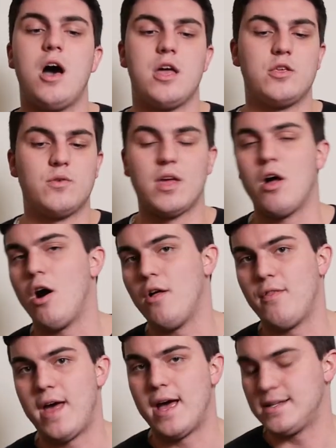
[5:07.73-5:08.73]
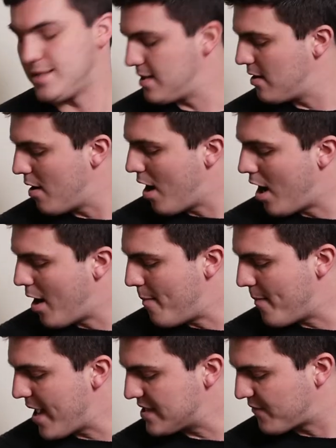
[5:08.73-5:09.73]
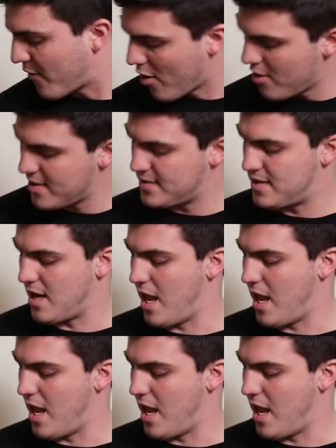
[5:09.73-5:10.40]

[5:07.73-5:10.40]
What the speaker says: You get all that. As far as